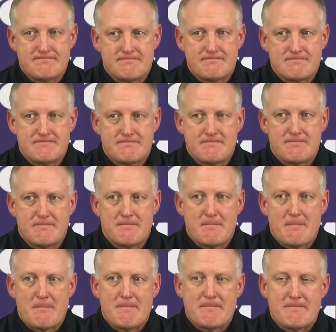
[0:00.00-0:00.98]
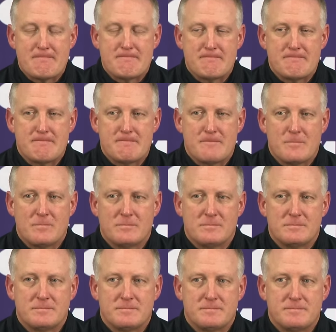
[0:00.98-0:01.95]
Where can uh, Avery
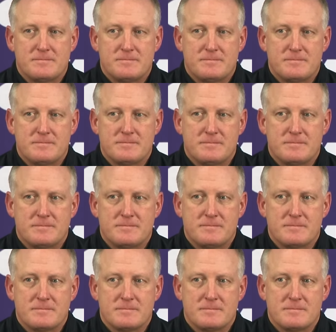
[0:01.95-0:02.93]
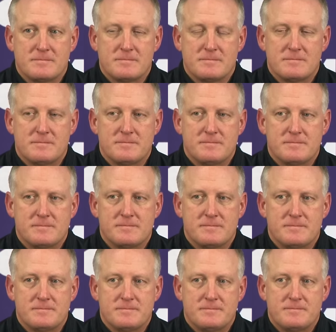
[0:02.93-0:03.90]
really take a big step forward in your
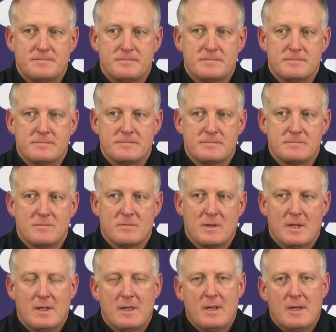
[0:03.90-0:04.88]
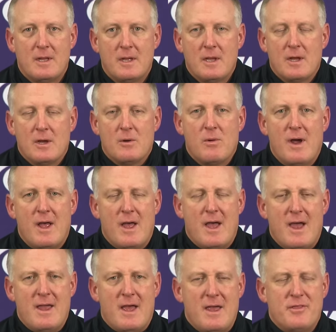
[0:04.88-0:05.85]
eyes these last two games? Well,
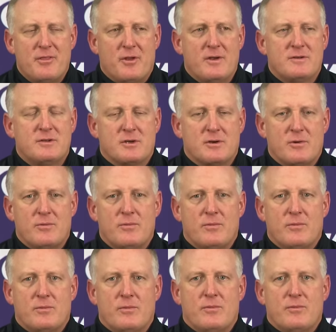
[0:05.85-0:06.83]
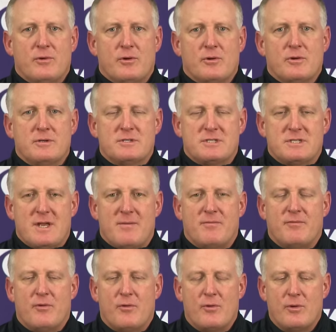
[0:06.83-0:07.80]
I, I thought he took a real good step
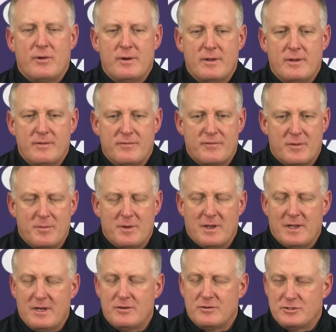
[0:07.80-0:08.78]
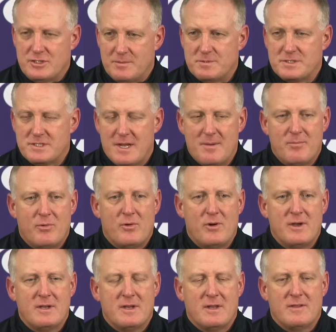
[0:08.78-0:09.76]
forward from a leadership
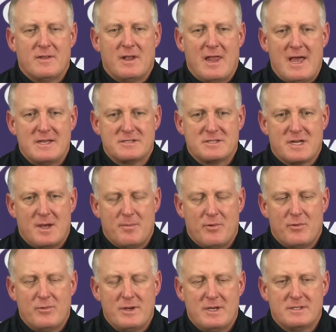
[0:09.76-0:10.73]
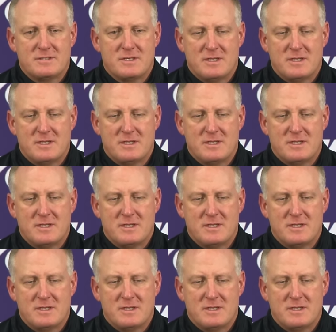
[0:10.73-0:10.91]
standpoint in the last couple weeks.